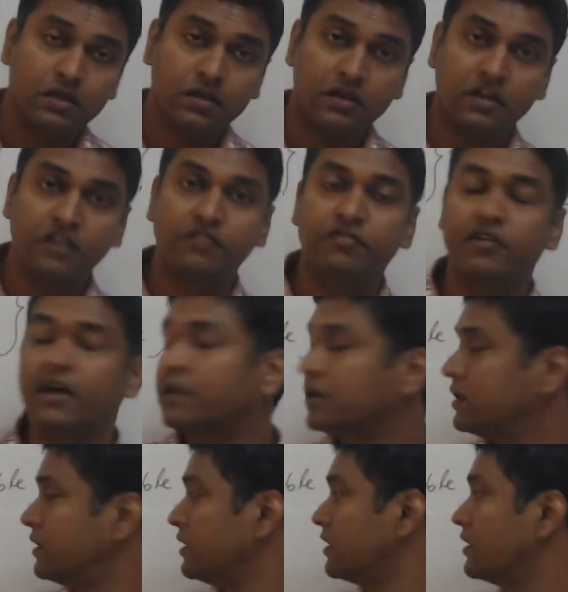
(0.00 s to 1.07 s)
define it
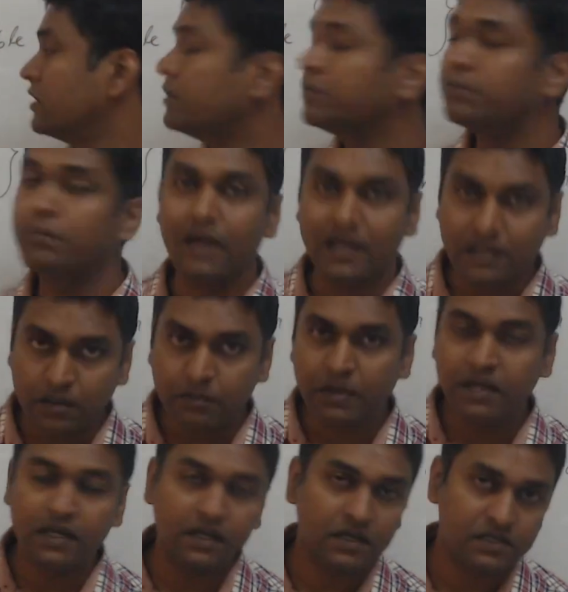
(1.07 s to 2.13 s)
in a
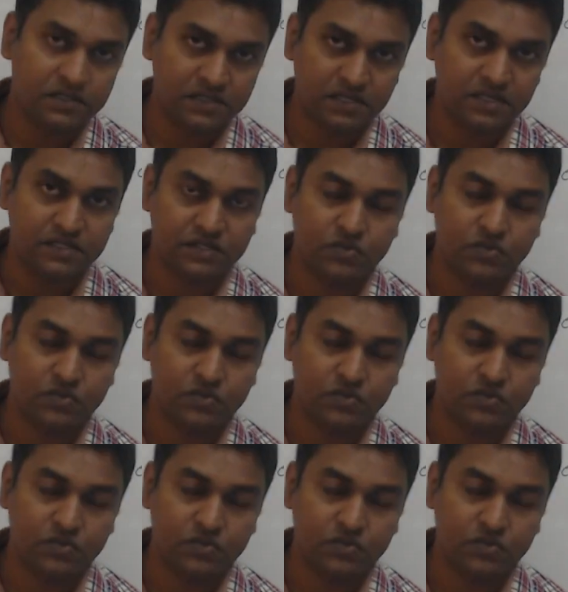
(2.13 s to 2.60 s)
mathematical sense,